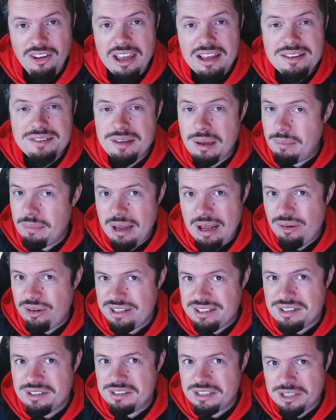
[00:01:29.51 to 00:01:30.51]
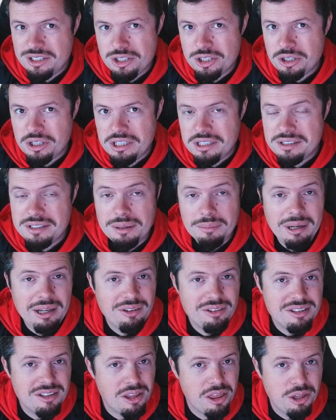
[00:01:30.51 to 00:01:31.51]
somehow has a touchscreen,
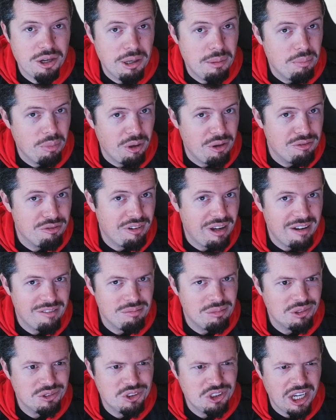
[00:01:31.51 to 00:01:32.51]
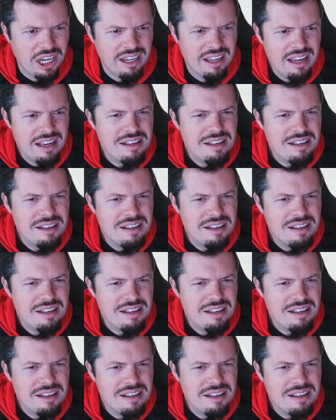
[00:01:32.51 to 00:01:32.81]
somehow has a 3.5mm jack,